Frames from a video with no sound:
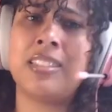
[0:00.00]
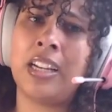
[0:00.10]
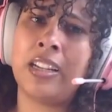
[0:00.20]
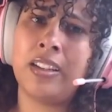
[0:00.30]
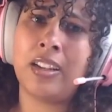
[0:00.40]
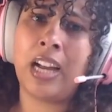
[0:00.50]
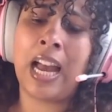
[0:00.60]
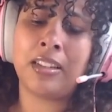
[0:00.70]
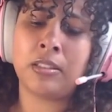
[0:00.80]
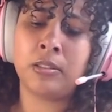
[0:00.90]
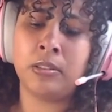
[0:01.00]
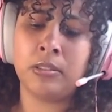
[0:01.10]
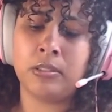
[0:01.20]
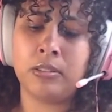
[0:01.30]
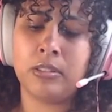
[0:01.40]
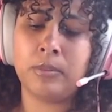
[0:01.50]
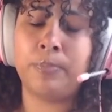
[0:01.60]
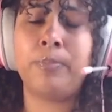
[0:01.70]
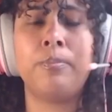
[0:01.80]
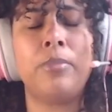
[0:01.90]
I
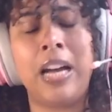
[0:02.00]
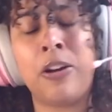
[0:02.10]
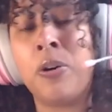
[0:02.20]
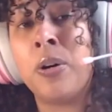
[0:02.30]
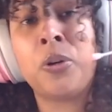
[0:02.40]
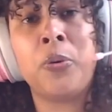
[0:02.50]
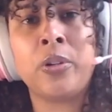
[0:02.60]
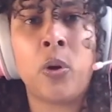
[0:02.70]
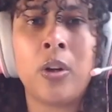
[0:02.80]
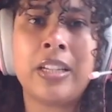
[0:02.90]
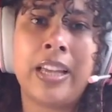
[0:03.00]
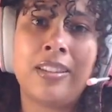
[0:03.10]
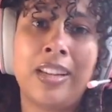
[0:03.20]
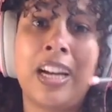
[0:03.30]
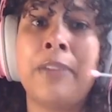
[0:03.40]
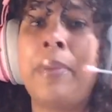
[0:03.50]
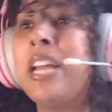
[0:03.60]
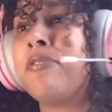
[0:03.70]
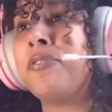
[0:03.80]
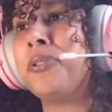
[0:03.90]
can't go on a holiday that I
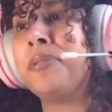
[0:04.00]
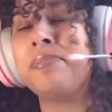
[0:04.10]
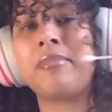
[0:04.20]
paid for.